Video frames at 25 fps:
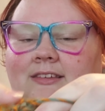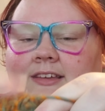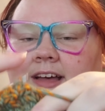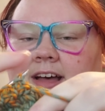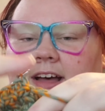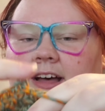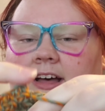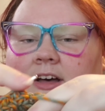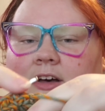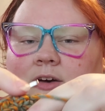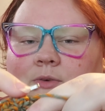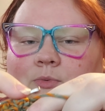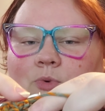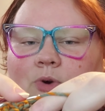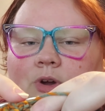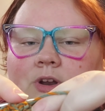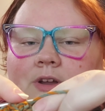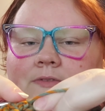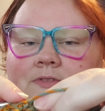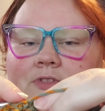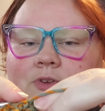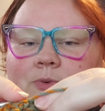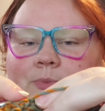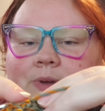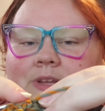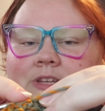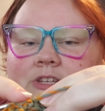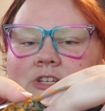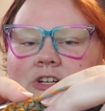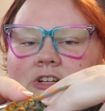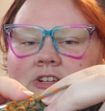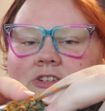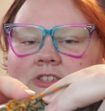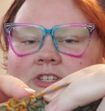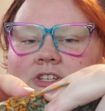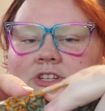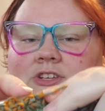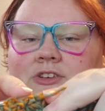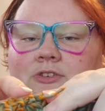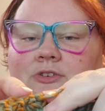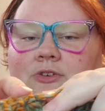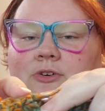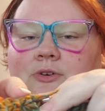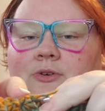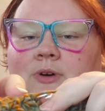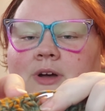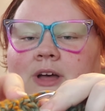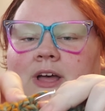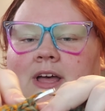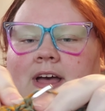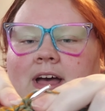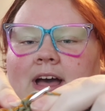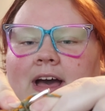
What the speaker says: one of the winters too.